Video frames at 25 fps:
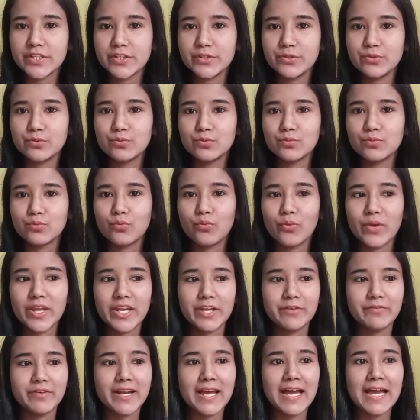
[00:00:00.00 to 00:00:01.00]
do
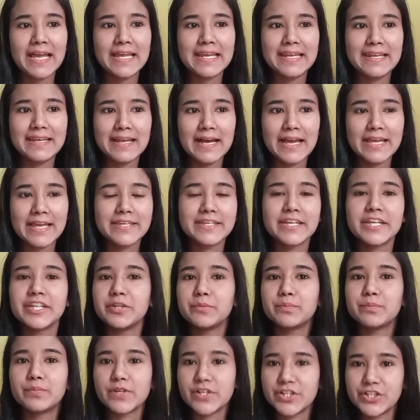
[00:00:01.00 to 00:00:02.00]
whenever I like
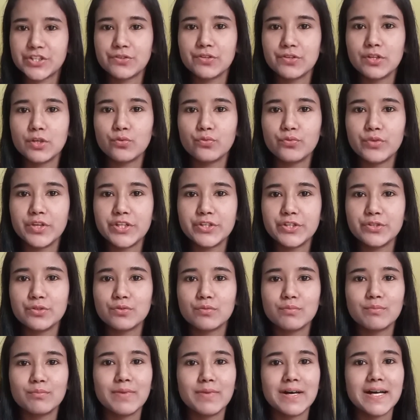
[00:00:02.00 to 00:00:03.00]
any particular
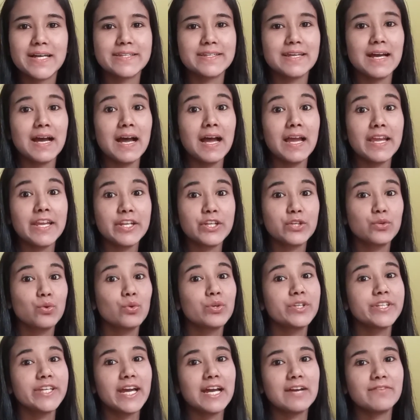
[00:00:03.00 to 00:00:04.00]
video, but I
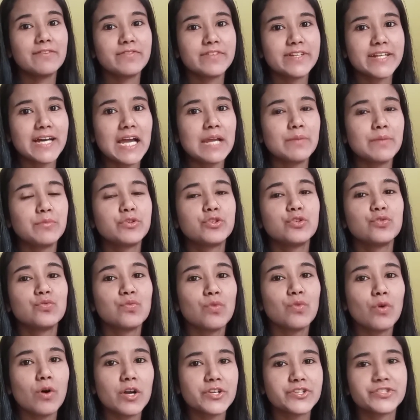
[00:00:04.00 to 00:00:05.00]
don't have time to
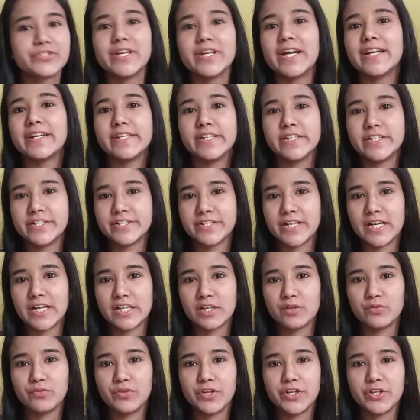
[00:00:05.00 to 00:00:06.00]
watch that
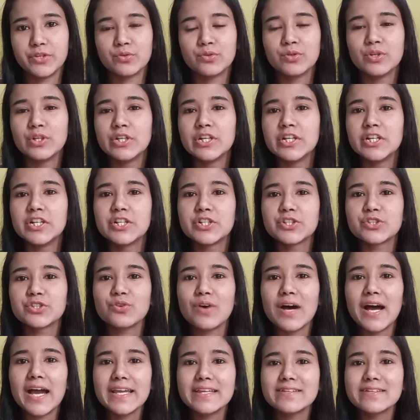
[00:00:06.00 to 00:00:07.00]
entire video, so
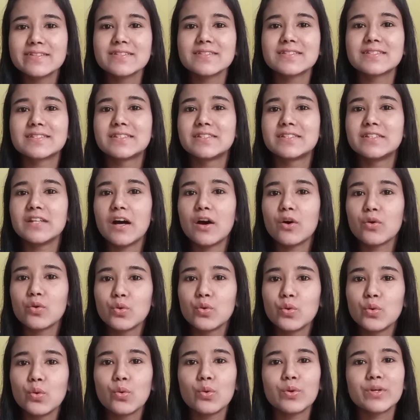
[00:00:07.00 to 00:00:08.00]
I just
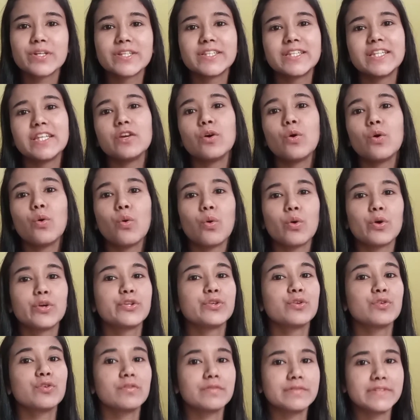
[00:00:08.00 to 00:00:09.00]
download the
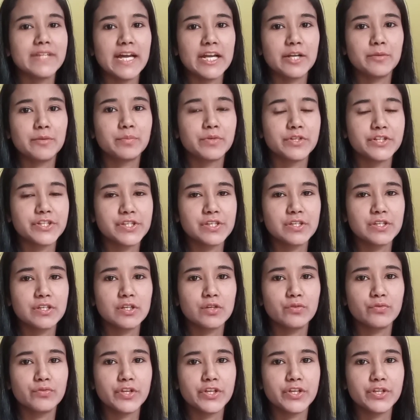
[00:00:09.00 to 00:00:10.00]
audio of that
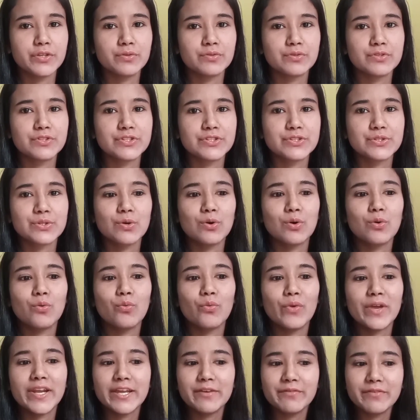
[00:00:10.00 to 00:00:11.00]
particular video. So
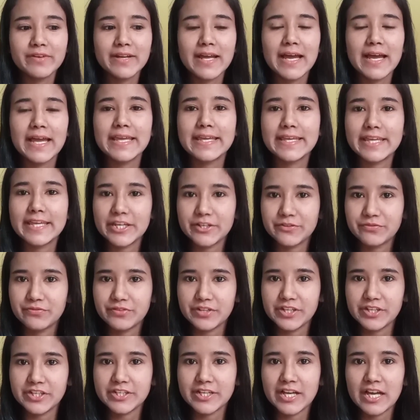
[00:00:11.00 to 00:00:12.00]
whenever I get
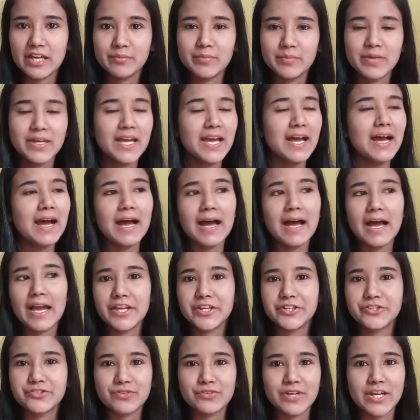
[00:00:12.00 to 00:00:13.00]
free time,
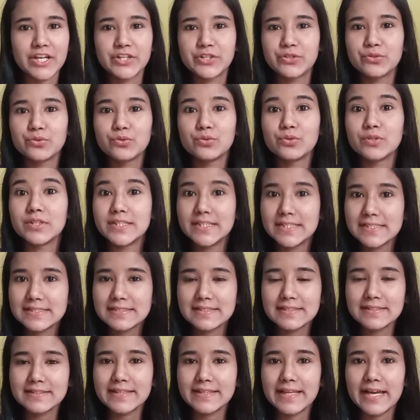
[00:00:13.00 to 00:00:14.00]
I try to
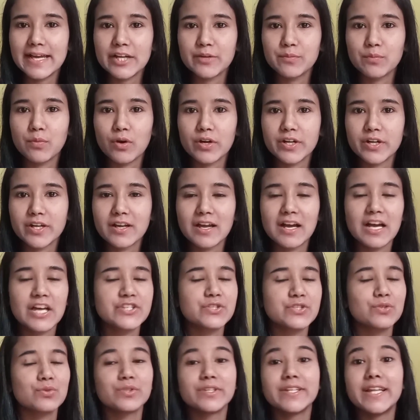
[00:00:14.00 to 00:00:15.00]
listen that
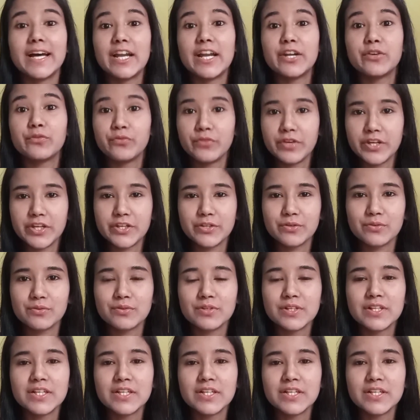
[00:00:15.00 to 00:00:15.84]
podcast or that video.